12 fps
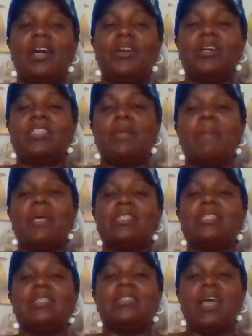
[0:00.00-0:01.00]
not the
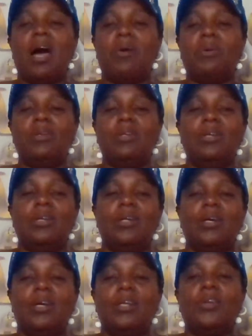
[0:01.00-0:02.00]
best in town,
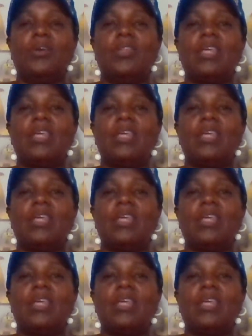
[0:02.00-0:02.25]
you know,